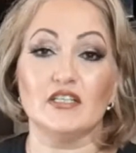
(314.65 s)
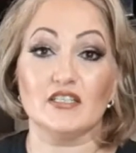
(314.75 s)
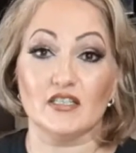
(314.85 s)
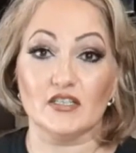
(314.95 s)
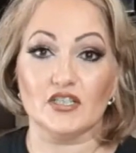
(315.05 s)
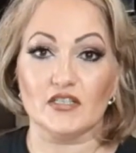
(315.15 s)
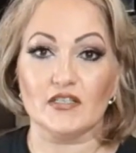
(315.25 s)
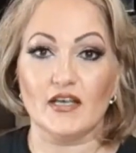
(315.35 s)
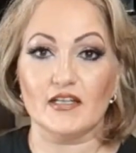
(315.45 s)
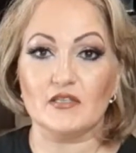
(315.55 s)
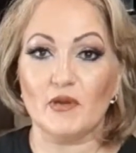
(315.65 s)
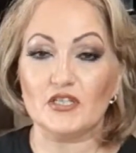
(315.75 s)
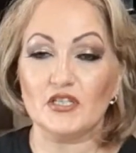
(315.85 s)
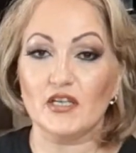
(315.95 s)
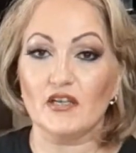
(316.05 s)
delicious, and
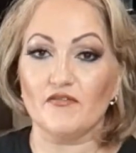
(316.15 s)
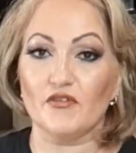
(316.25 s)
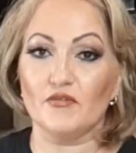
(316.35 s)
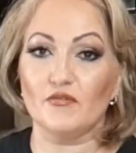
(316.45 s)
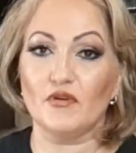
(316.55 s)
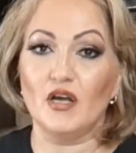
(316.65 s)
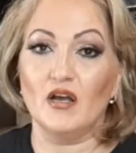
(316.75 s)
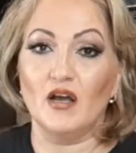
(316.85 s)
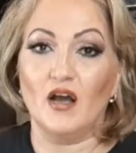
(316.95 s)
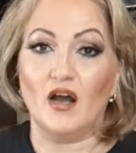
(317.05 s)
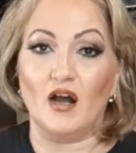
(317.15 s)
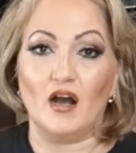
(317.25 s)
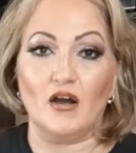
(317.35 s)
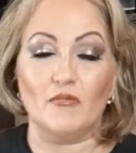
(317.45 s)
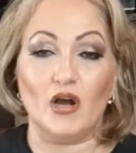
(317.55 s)
especially if you
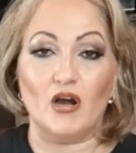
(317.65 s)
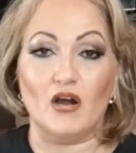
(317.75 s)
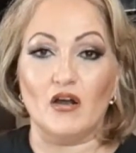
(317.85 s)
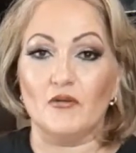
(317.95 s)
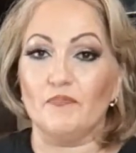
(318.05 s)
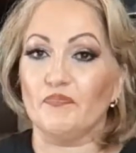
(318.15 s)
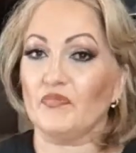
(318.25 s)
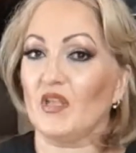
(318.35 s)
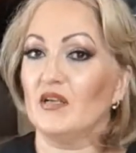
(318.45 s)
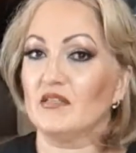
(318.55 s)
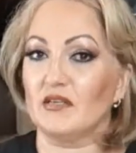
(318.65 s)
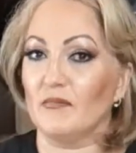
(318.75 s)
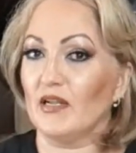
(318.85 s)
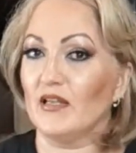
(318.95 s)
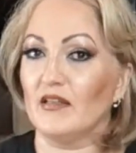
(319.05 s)
are
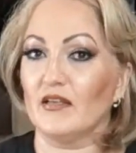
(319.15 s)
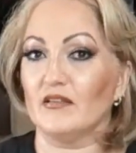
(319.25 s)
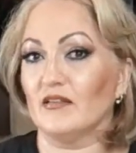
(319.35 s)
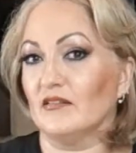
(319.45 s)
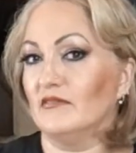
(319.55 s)
somebody that